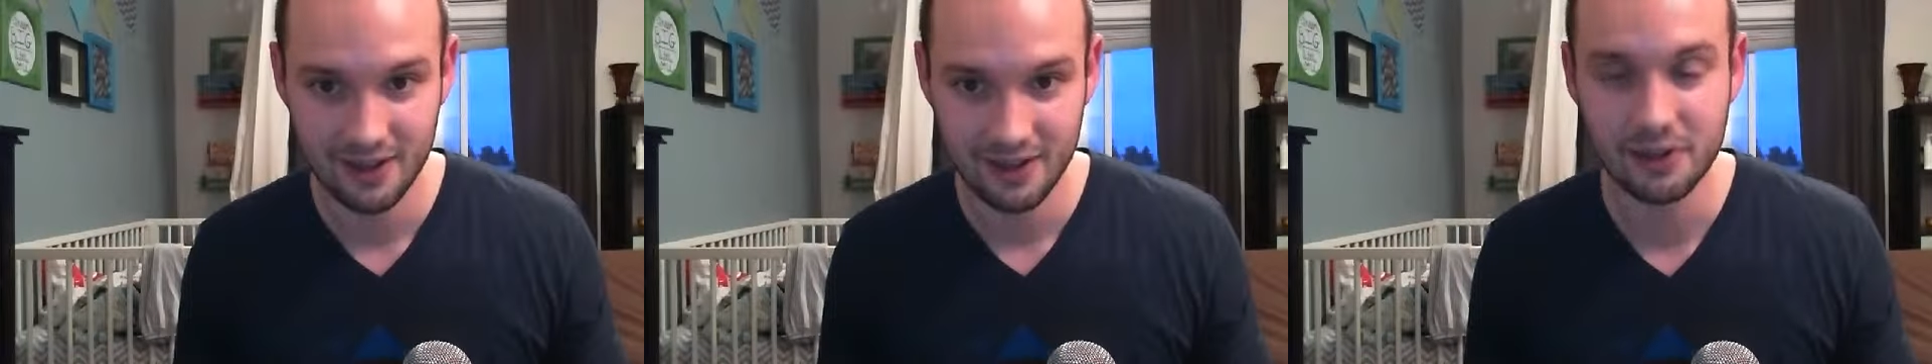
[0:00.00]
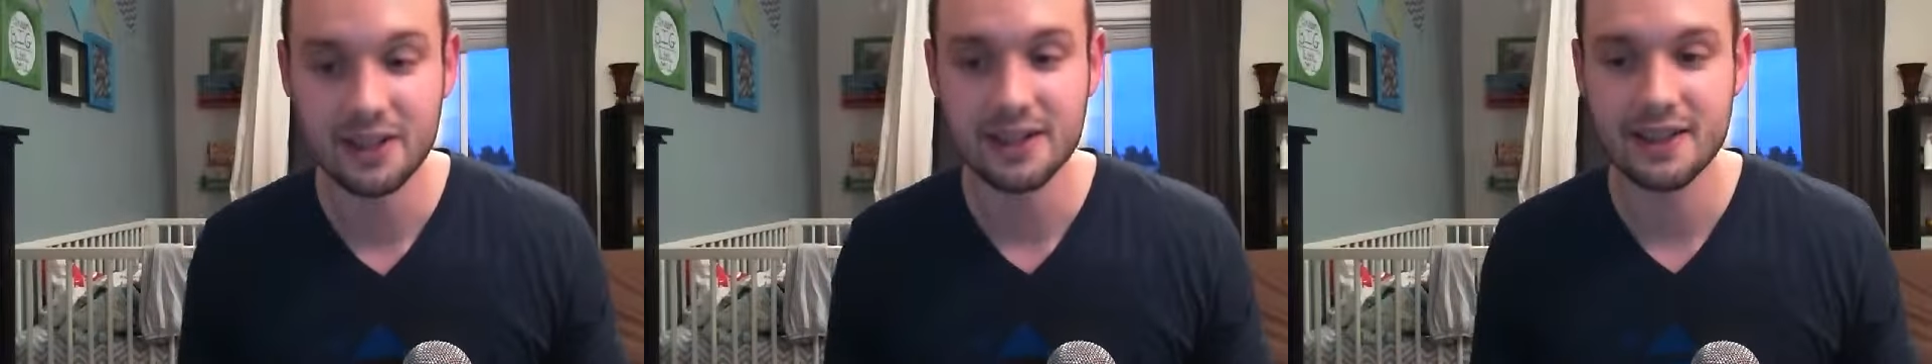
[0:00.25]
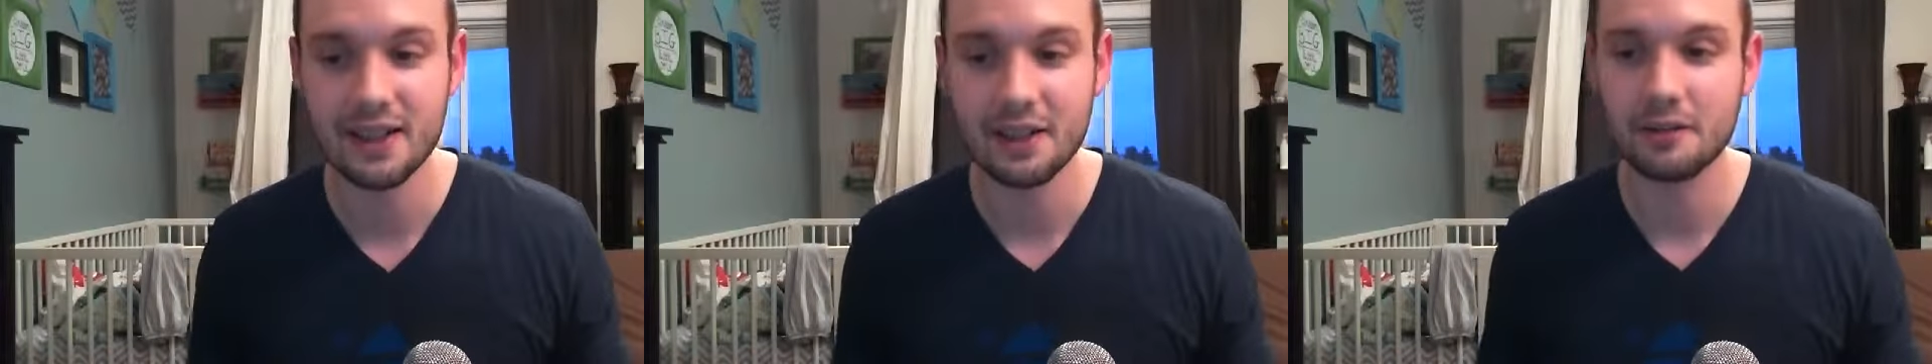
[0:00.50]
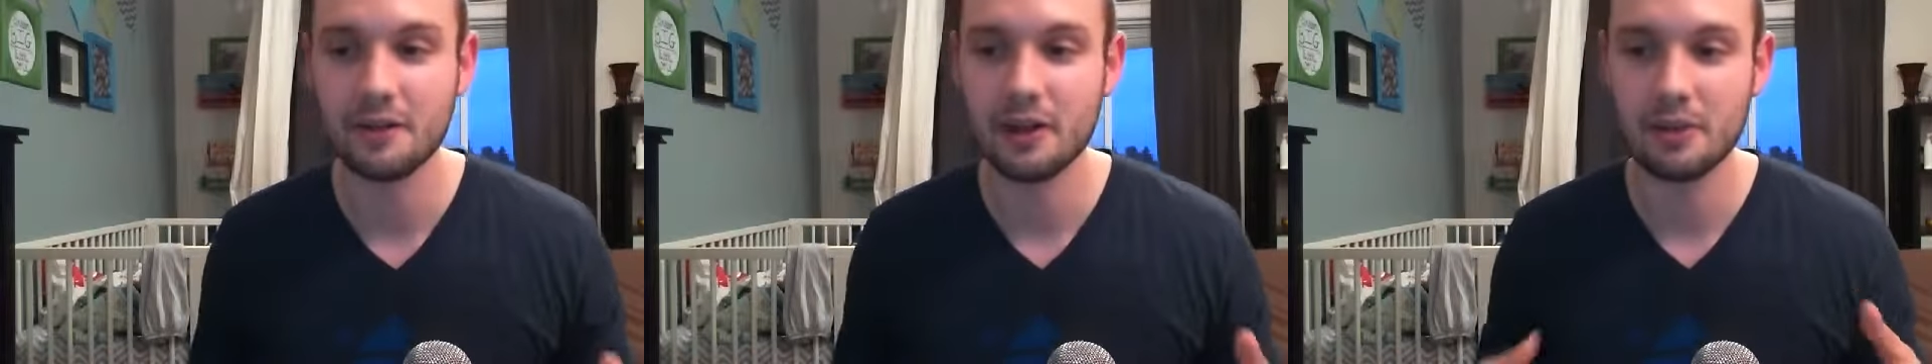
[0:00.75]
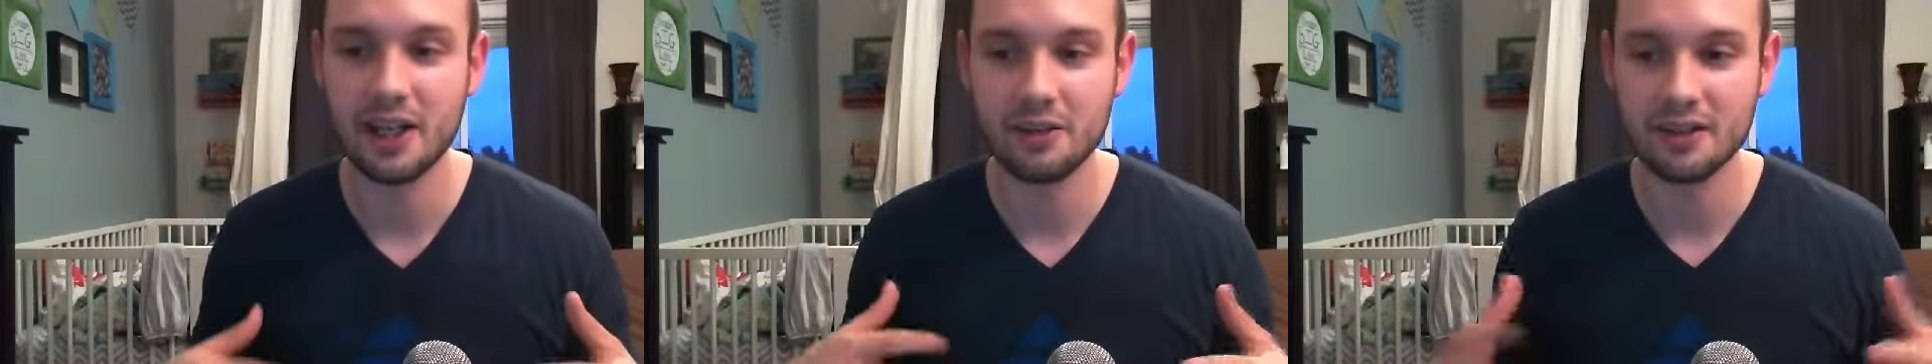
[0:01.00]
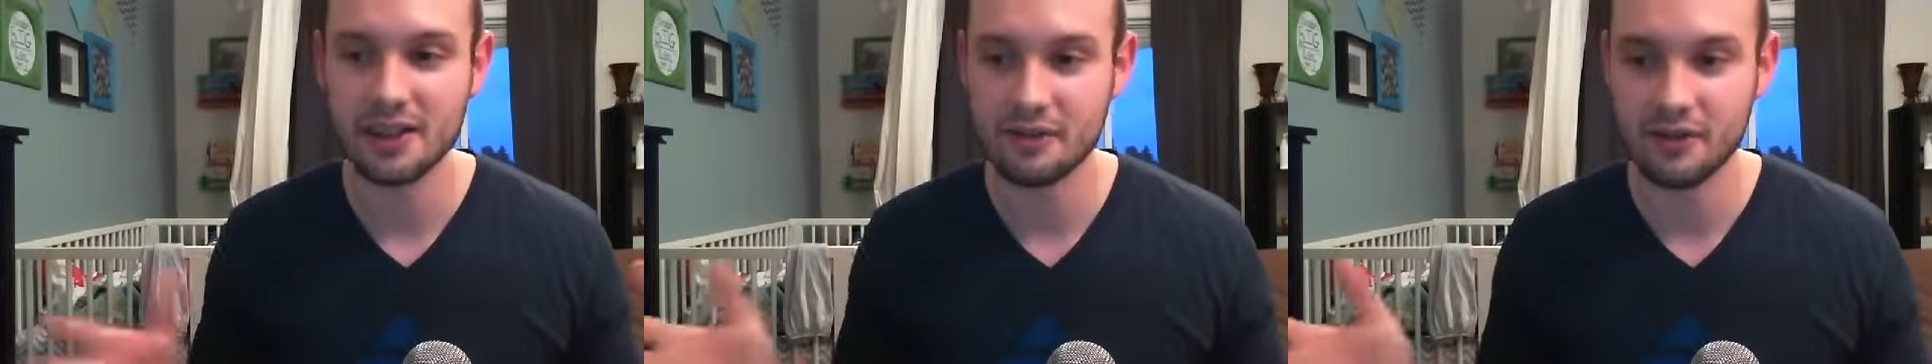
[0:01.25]
You can take your family out
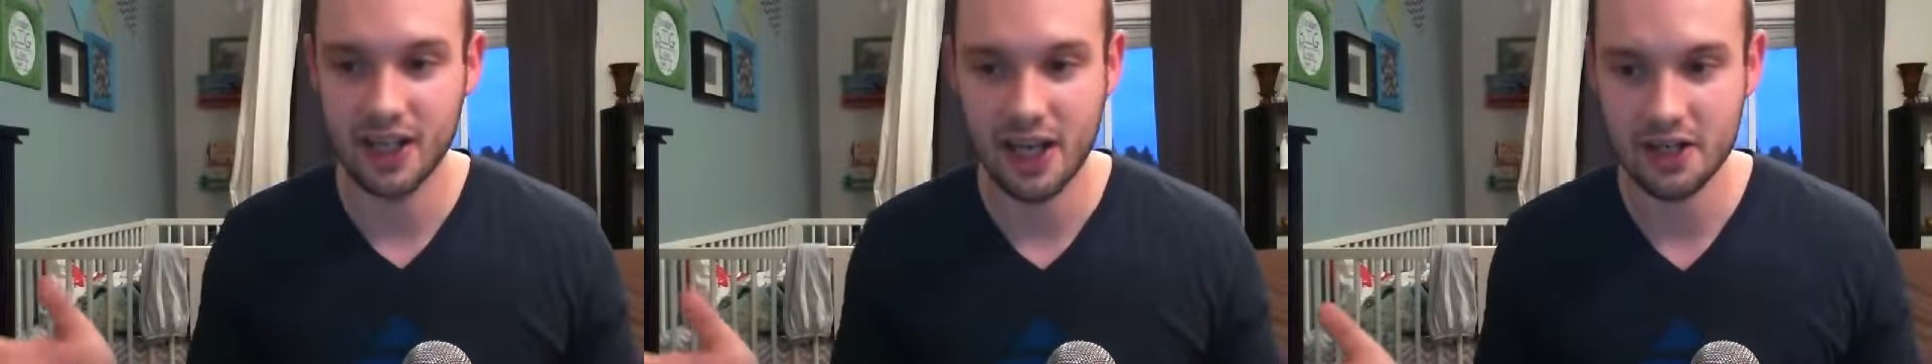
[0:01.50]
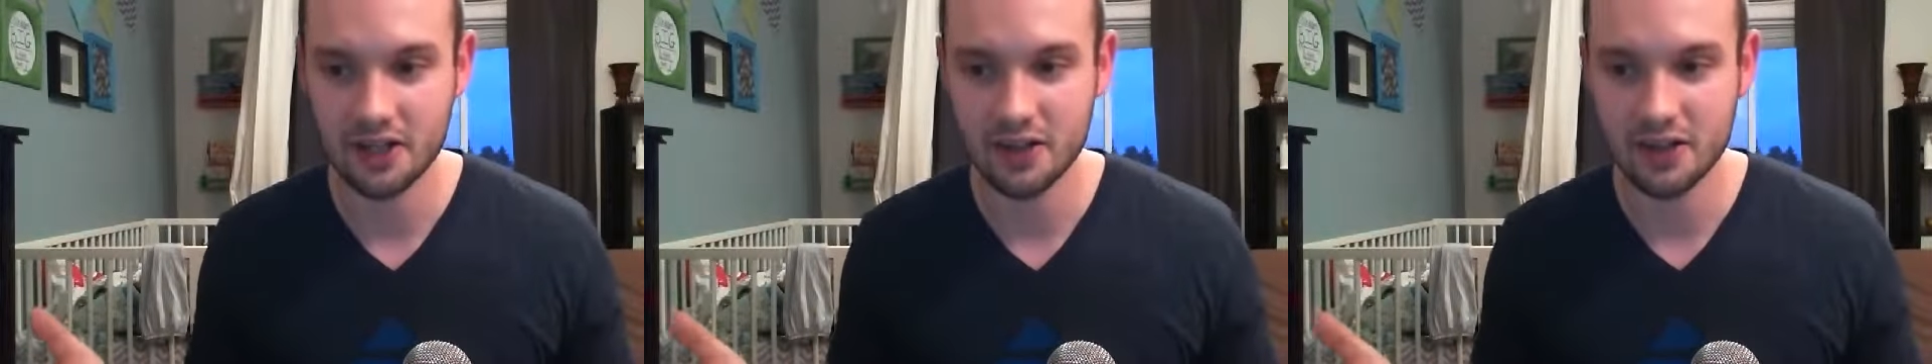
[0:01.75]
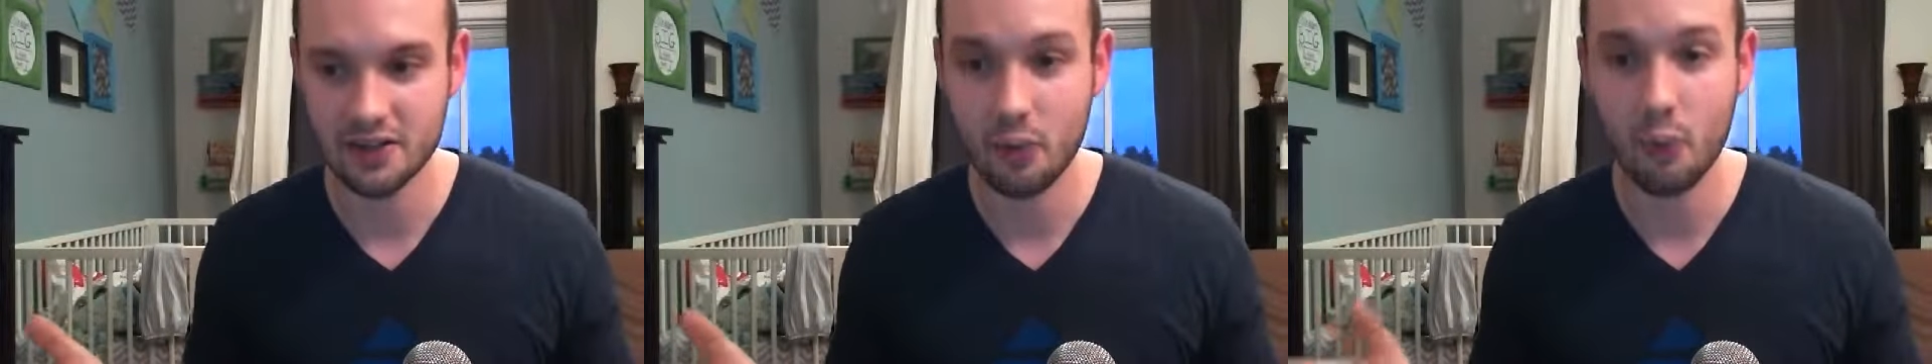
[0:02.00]
on these vacations